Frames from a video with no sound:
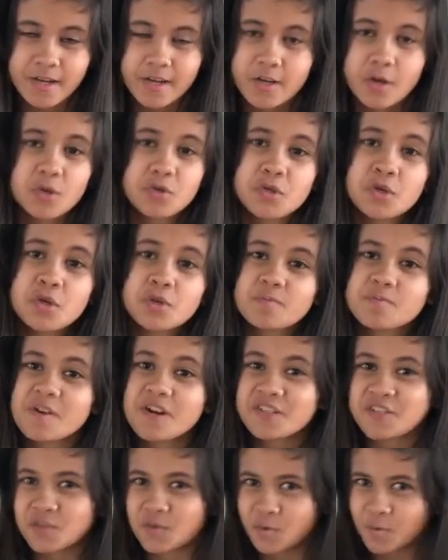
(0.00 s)
No
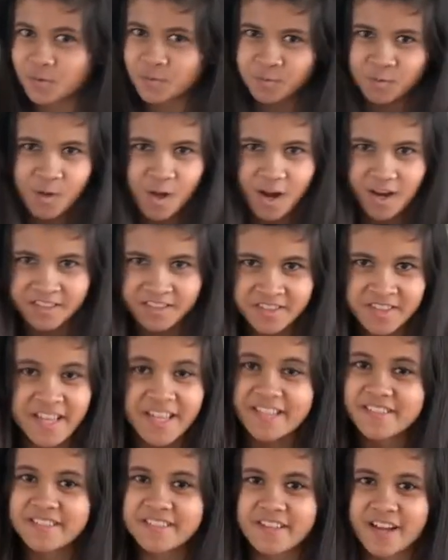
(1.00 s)
toothbrush or floss
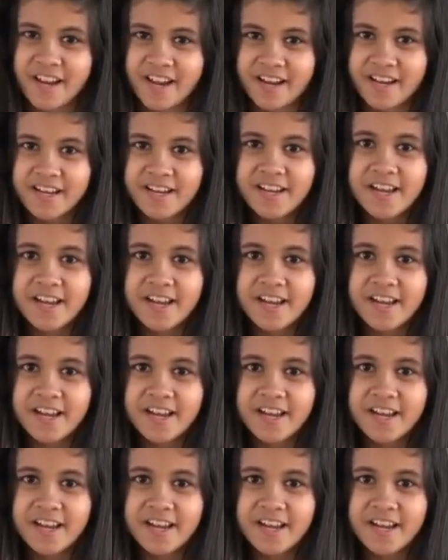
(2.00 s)
in sight,